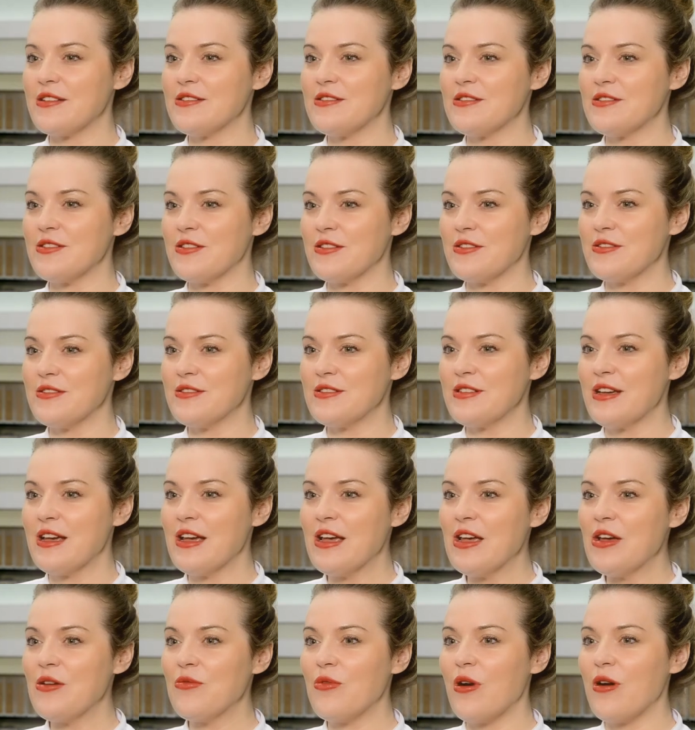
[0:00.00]
concerns
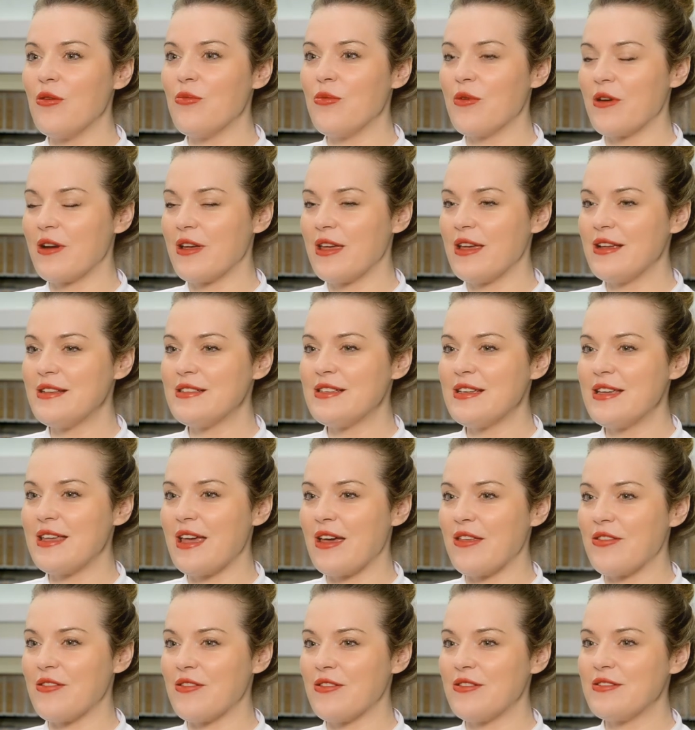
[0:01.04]
while working
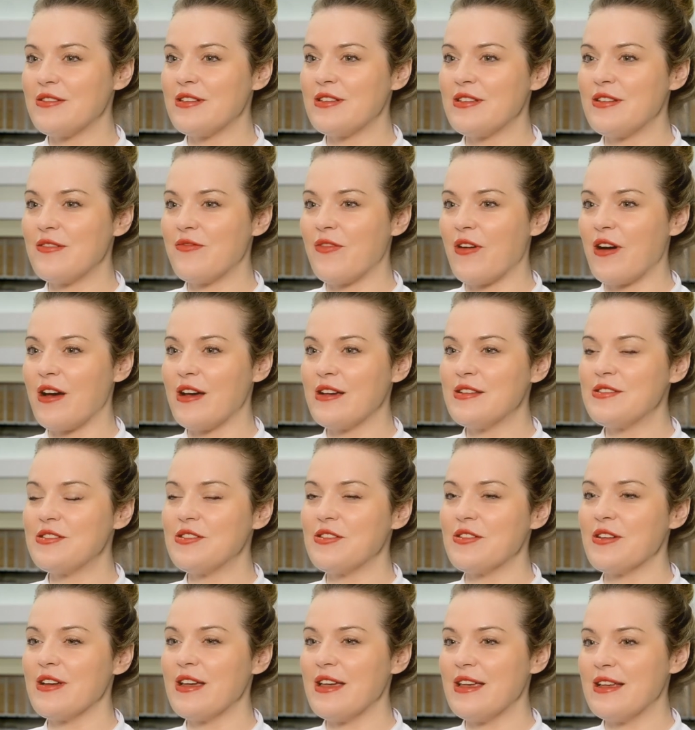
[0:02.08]
together to devise
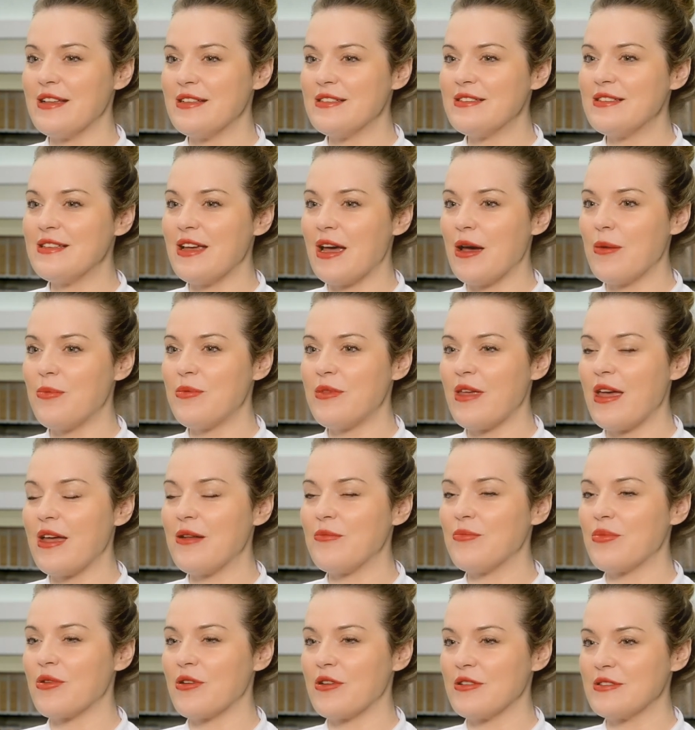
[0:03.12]
your in-depth
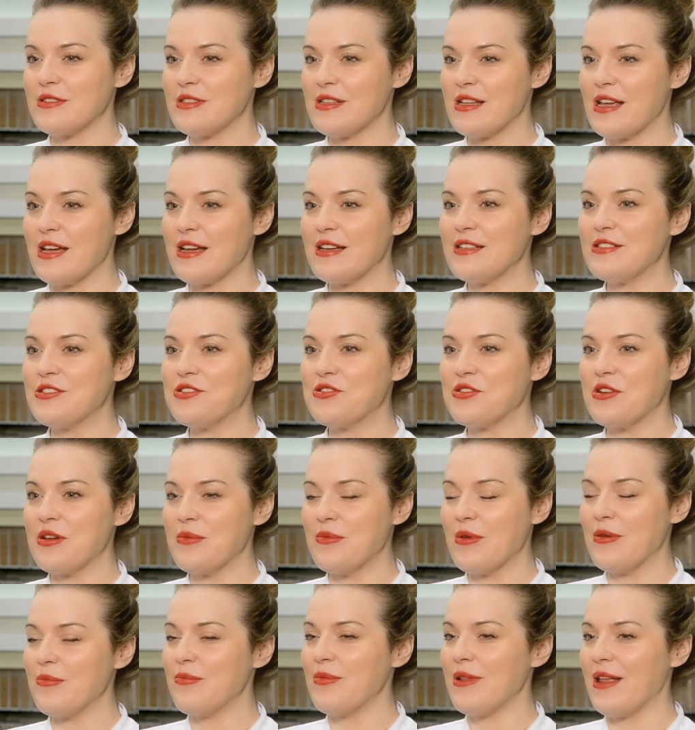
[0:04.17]
and personalized
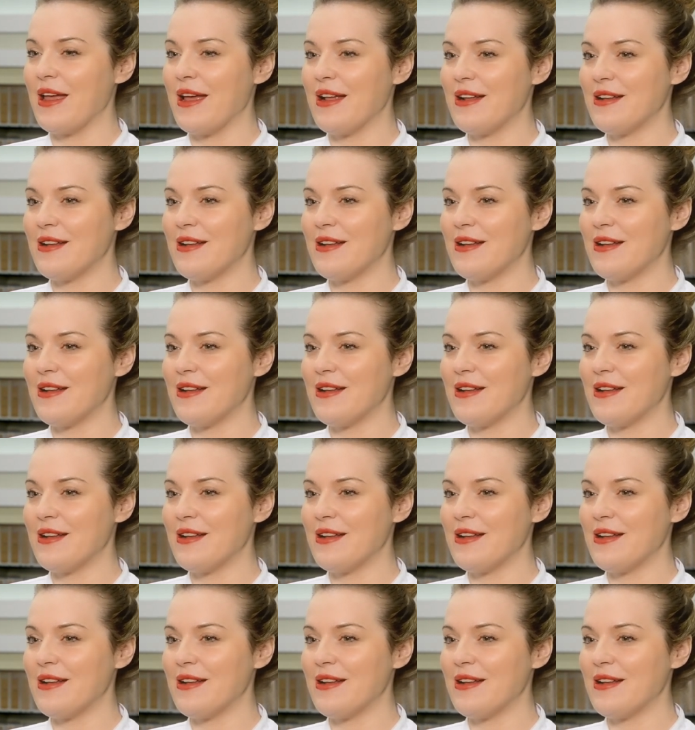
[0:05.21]
treatment plan.